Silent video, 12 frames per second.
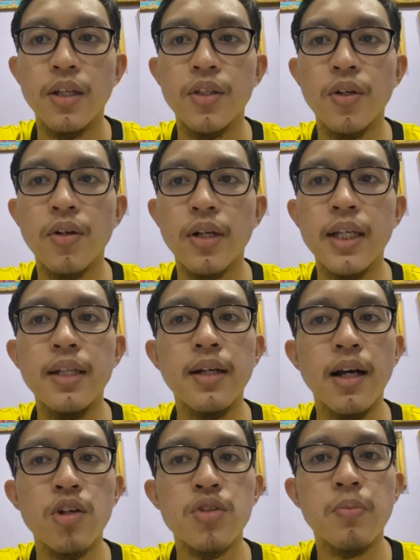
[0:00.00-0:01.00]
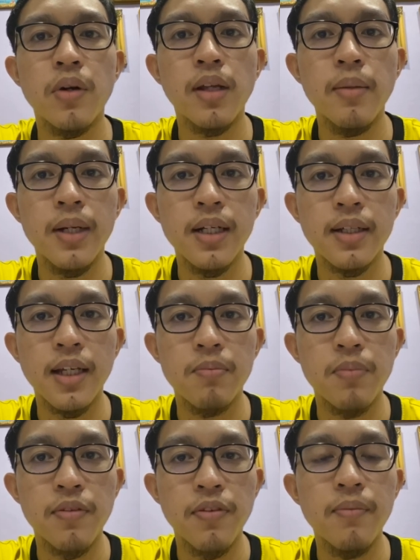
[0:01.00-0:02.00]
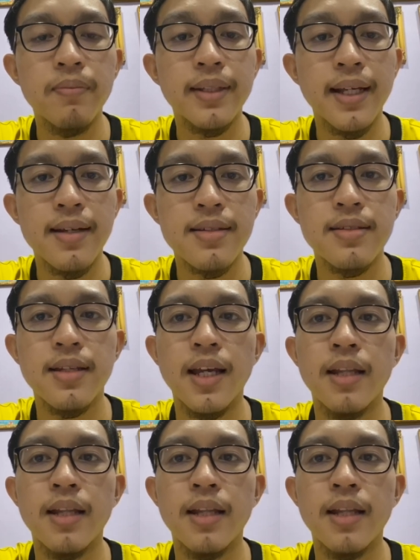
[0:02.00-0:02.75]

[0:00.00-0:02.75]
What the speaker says: Your in-house programmer can perform tests